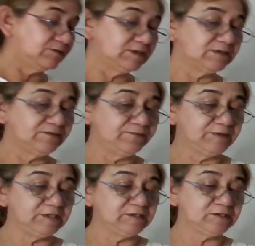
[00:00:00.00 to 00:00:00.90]
one's a
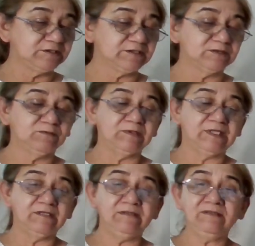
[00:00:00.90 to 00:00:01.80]
fish as
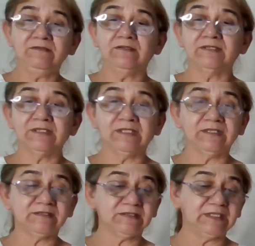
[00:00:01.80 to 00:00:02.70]
well. I think
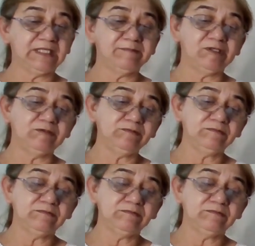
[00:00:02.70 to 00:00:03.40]
it's Nemo.